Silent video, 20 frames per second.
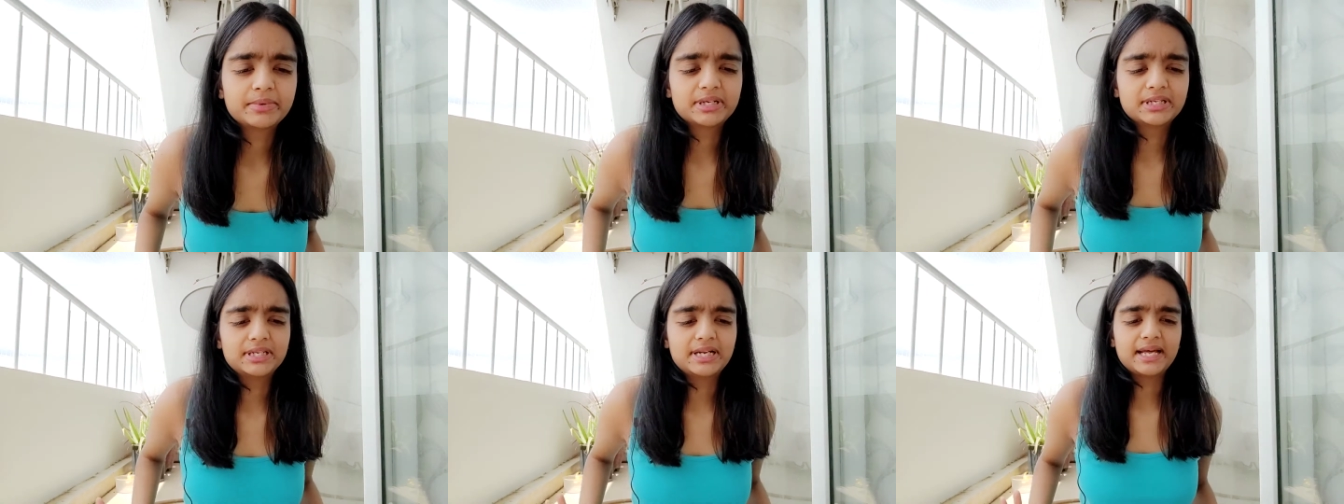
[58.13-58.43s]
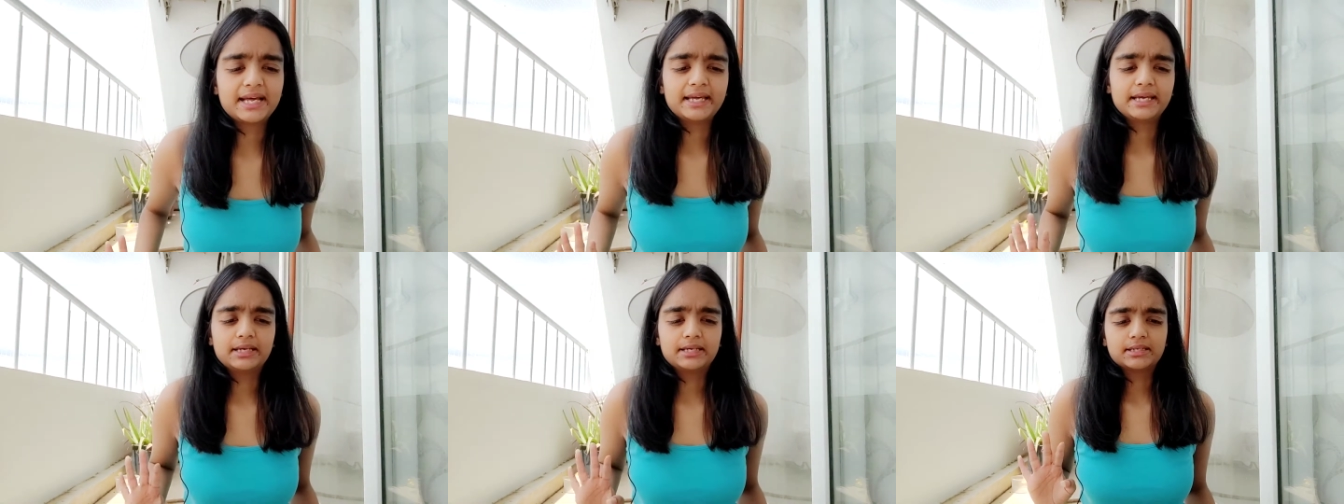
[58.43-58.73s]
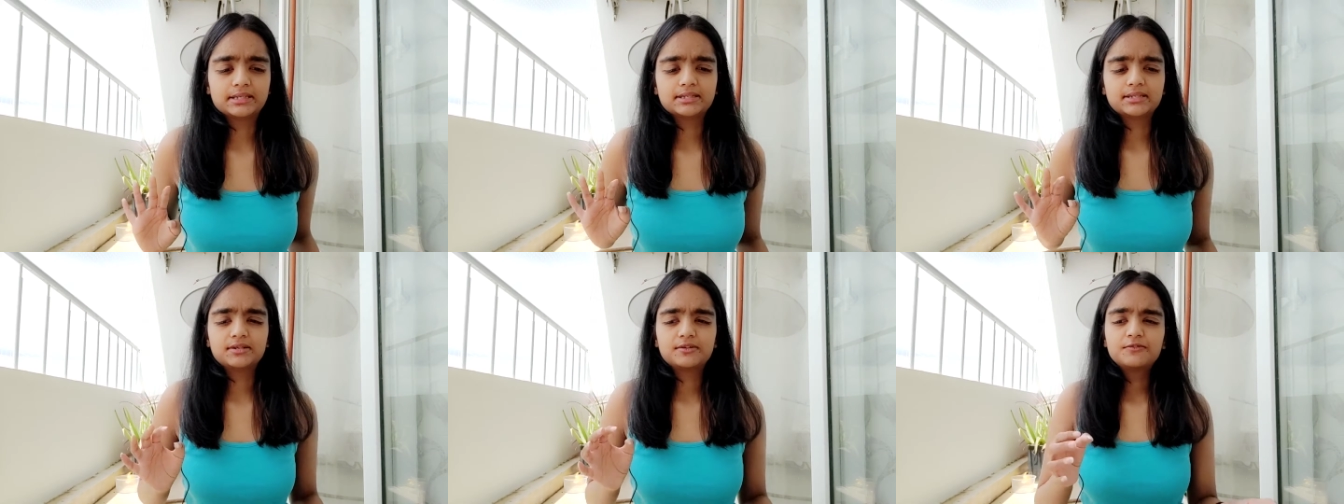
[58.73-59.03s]
like
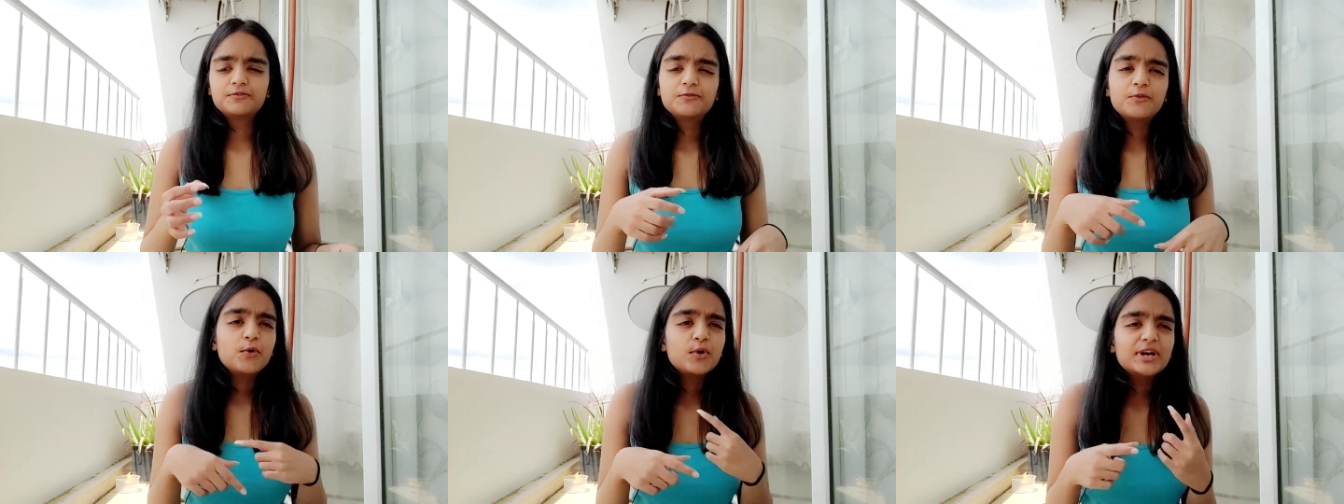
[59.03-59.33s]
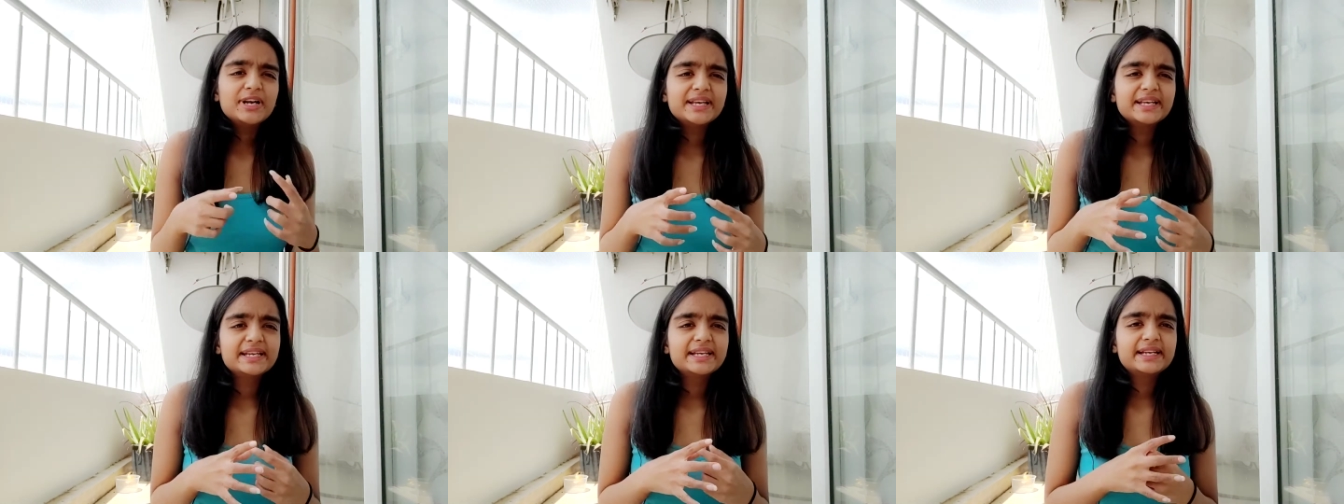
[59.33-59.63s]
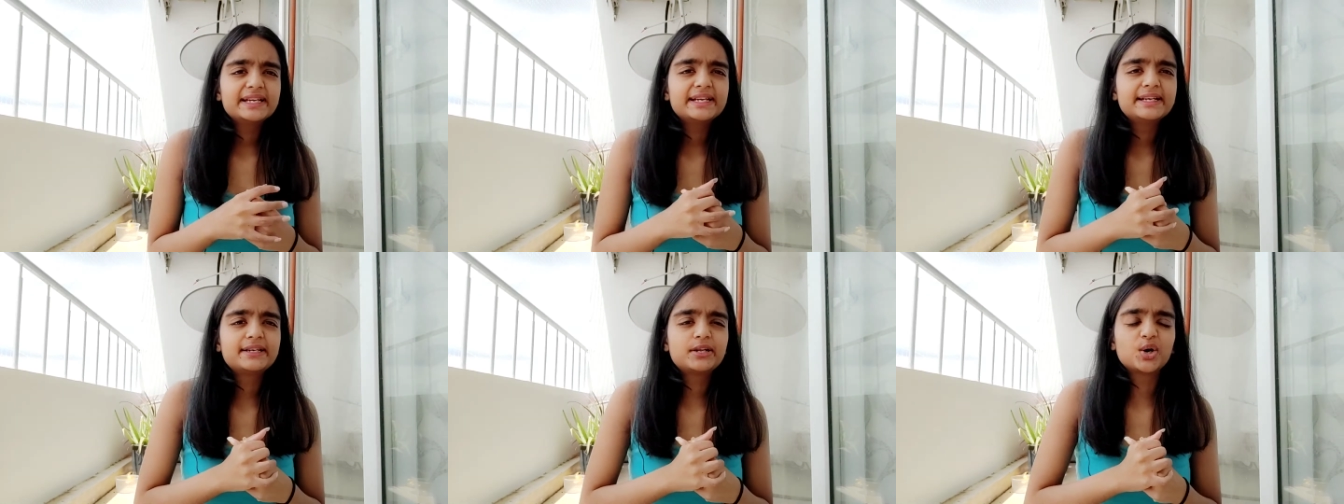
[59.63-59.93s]
folding
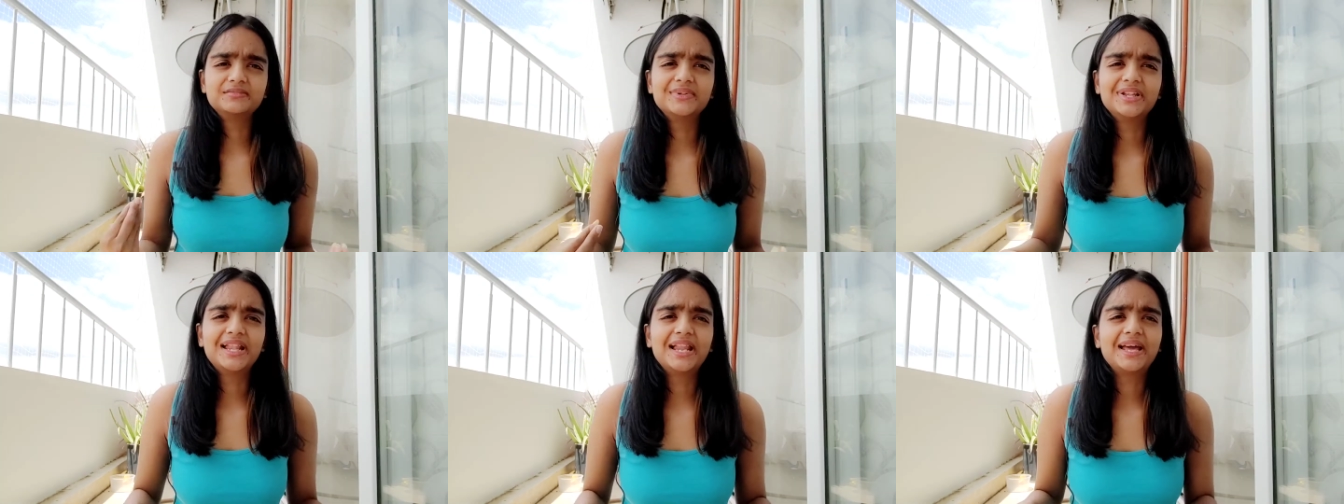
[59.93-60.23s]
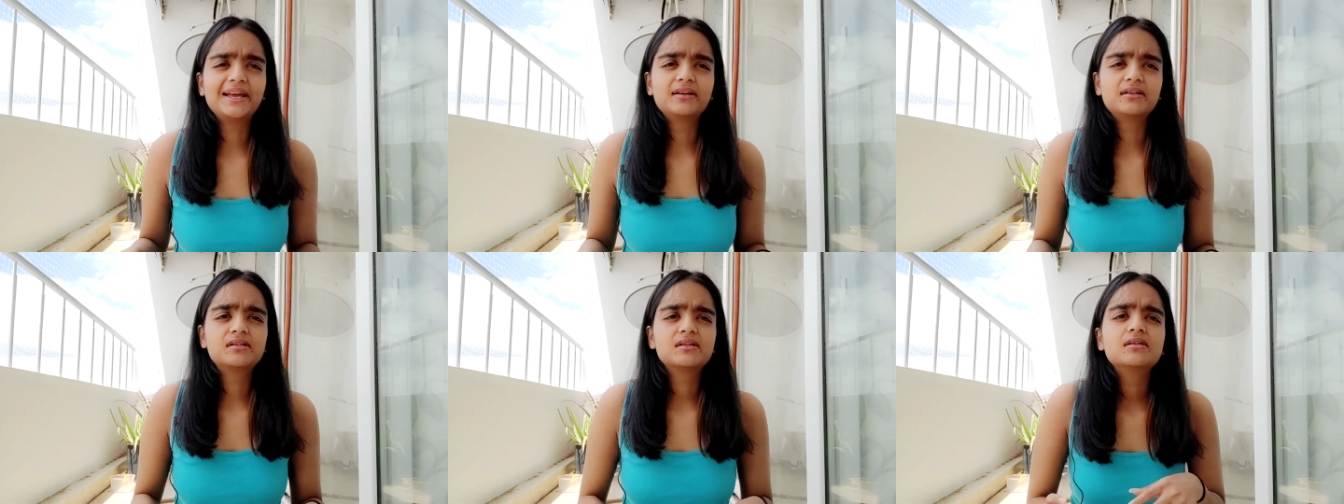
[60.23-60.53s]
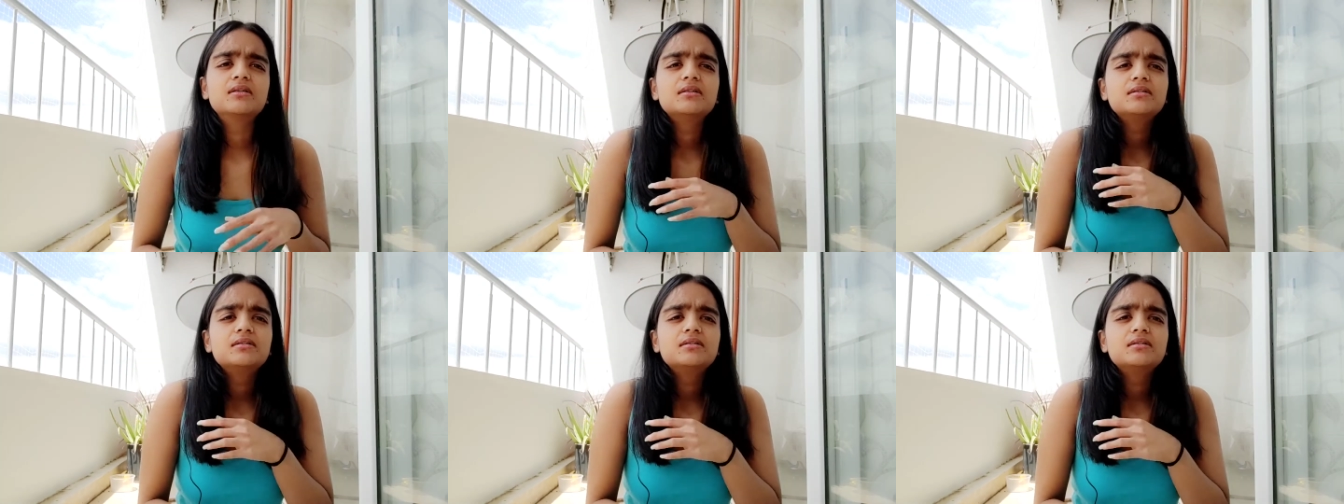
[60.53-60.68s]
it, like